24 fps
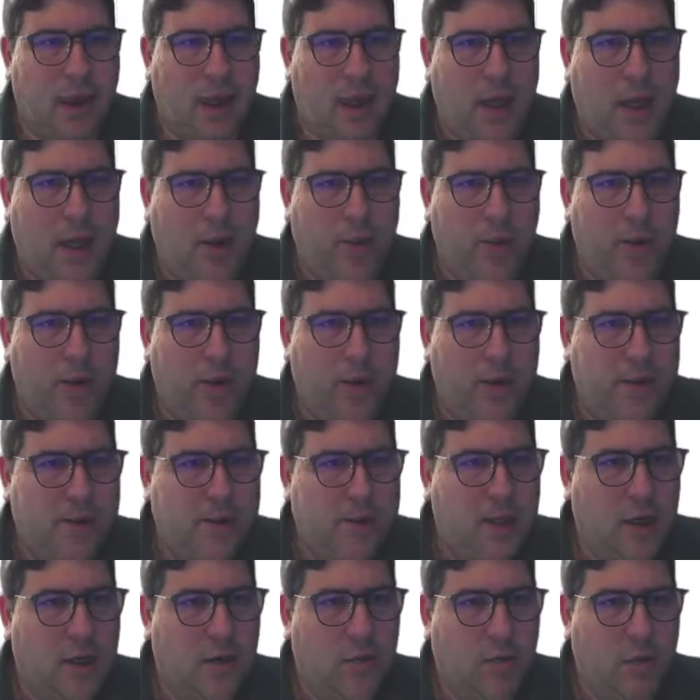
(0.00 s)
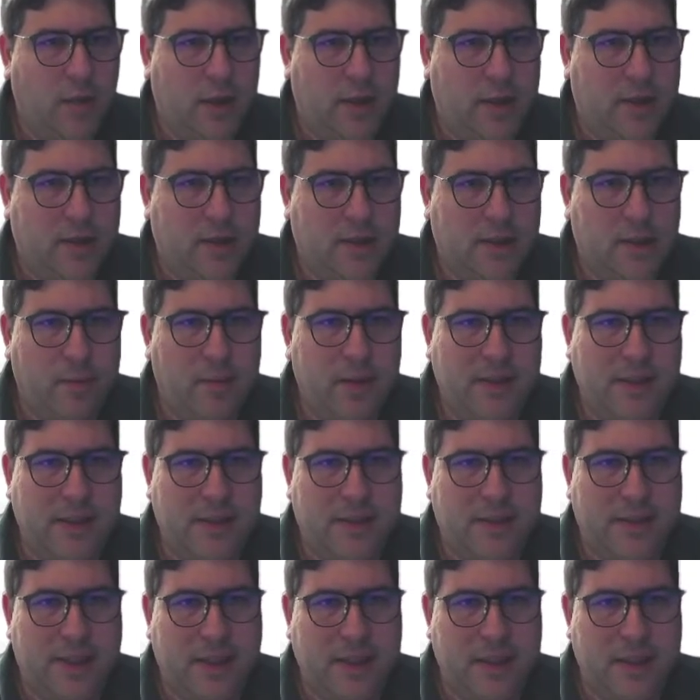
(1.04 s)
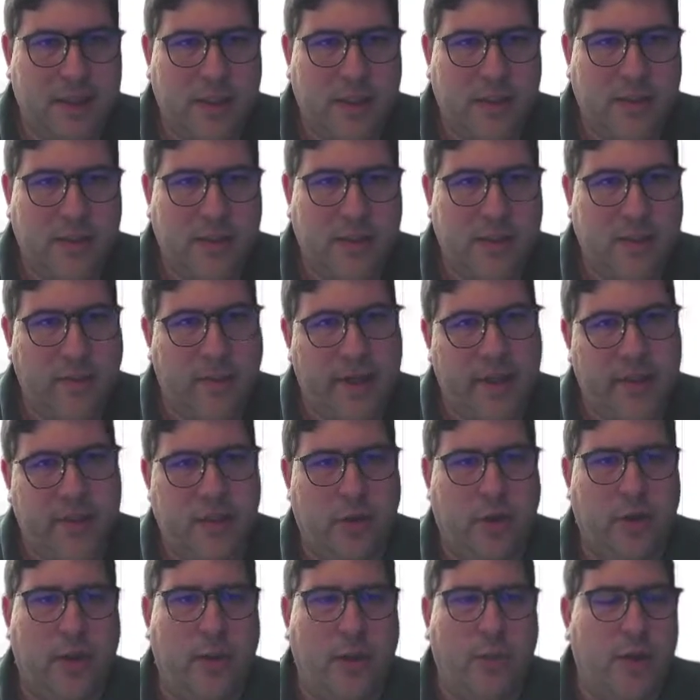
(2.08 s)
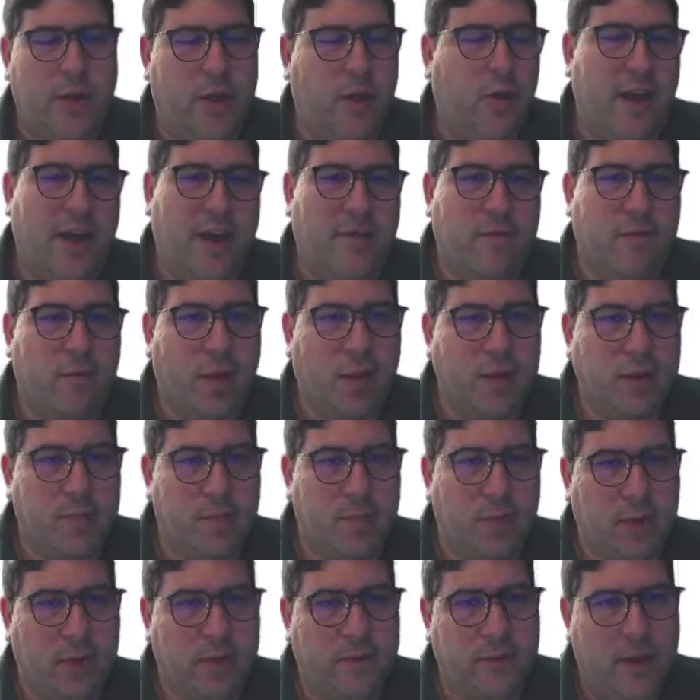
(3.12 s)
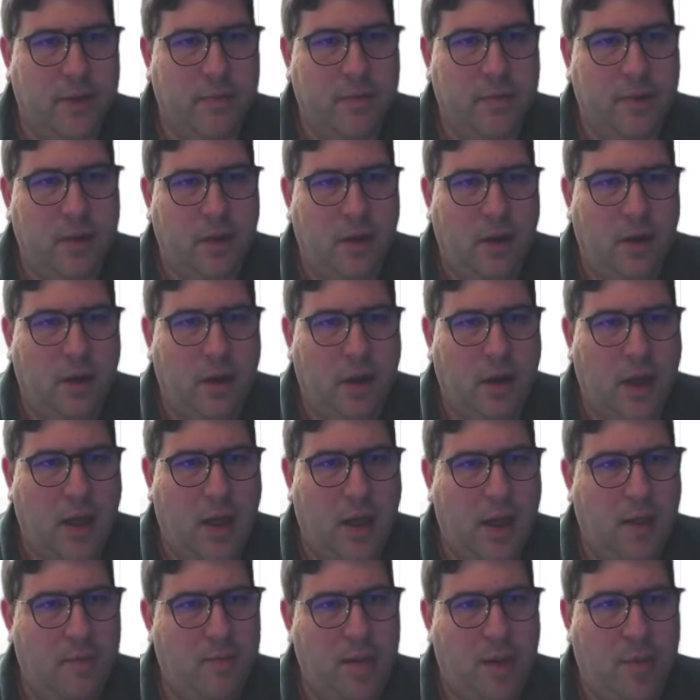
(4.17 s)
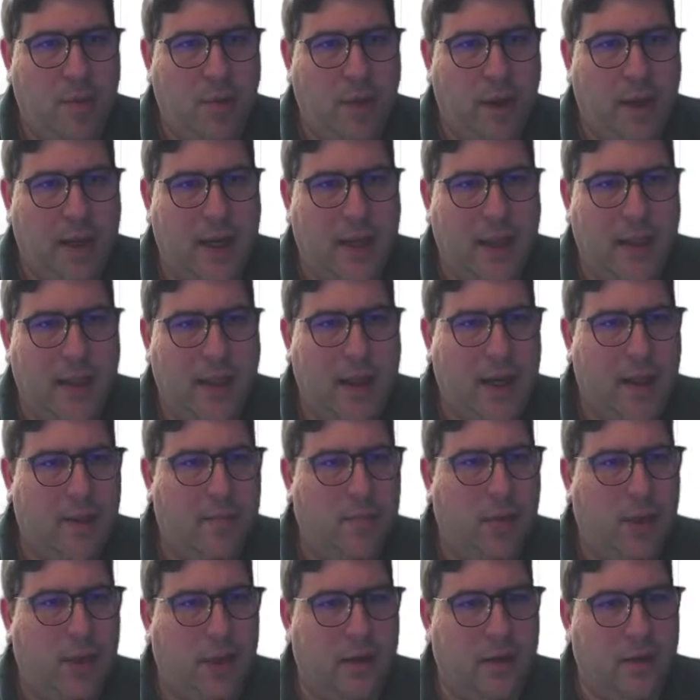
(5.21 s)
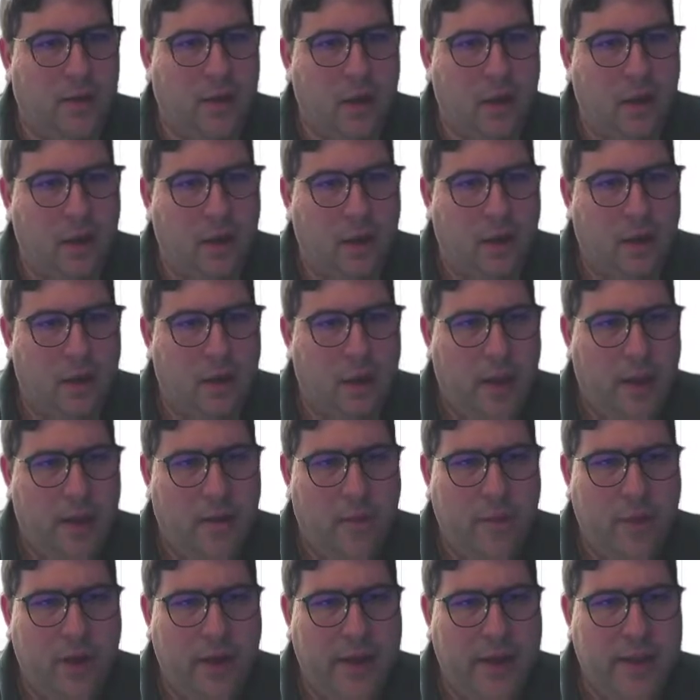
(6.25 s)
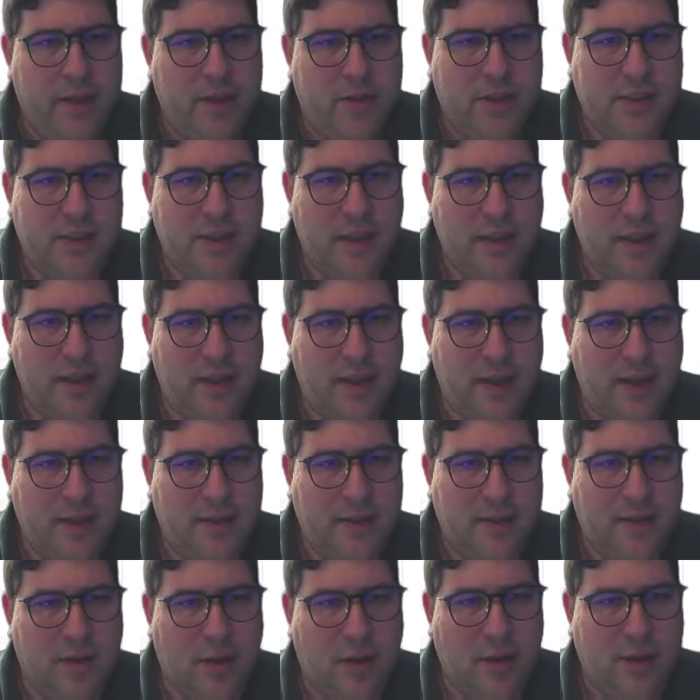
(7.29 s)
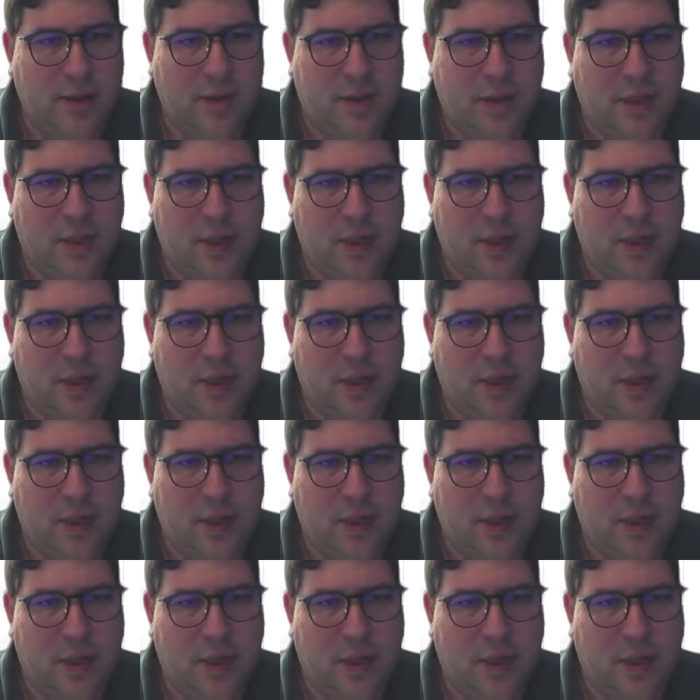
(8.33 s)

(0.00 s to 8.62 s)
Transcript: We could start with some of these extensions just to make sure that we don't have multiple of them. And maybe we can add that, but the real interesting thing starts here